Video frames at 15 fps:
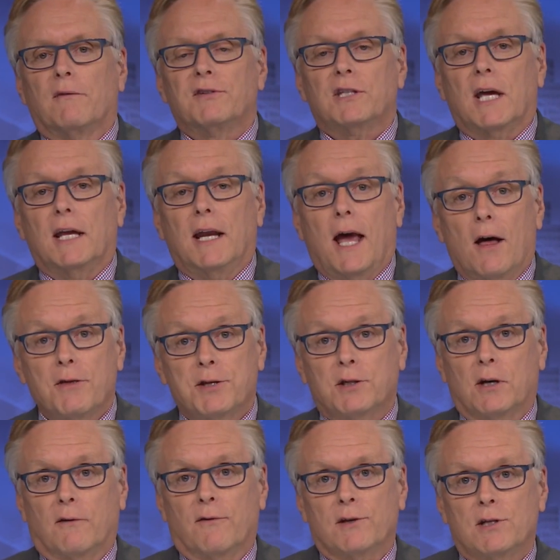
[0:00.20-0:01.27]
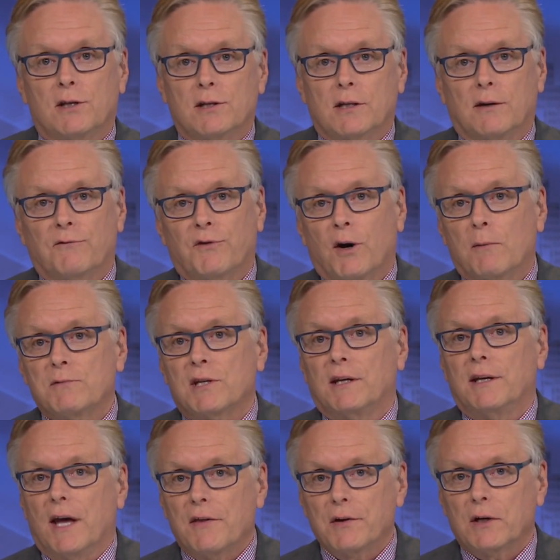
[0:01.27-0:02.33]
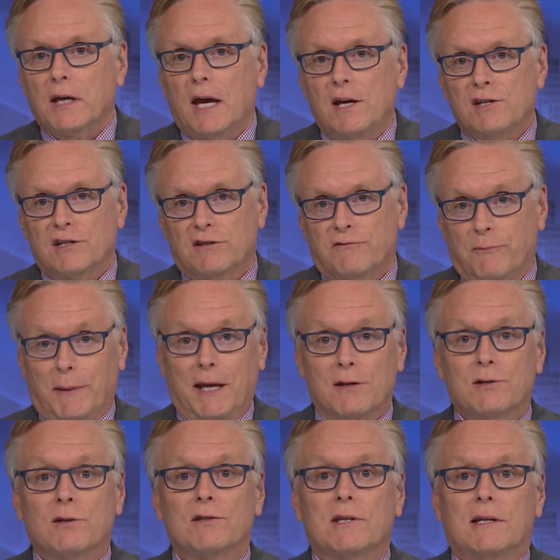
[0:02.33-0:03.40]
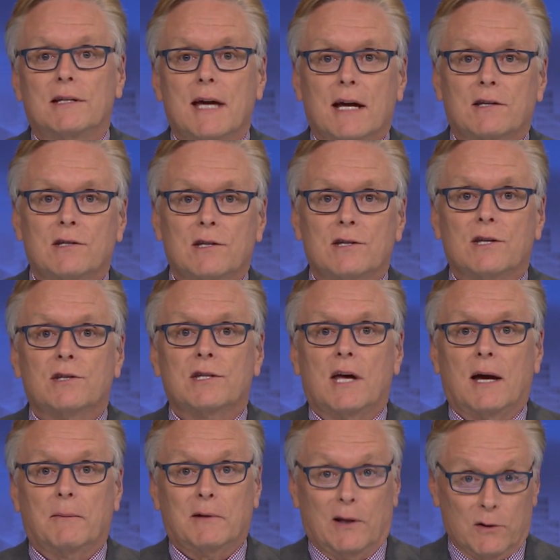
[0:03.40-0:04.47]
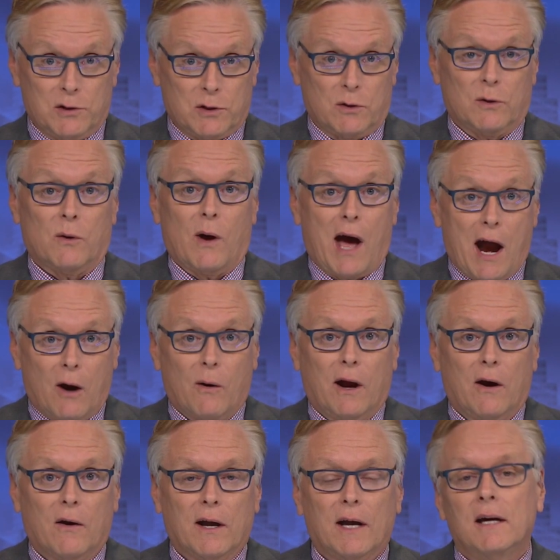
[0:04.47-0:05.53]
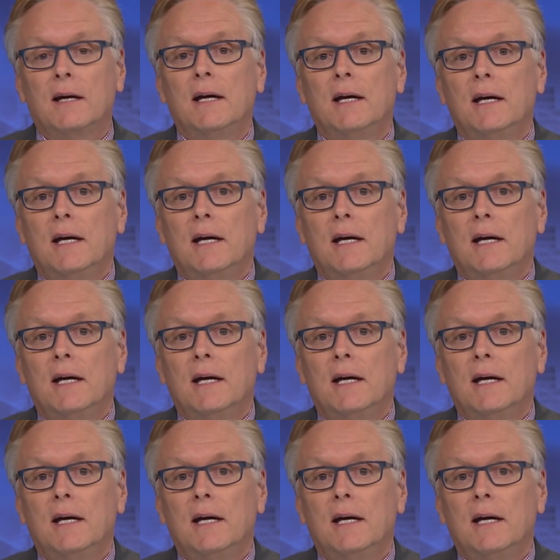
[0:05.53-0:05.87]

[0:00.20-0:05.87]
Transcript: of State Health Services confirms another case of measles in Texas, this time closer to our area.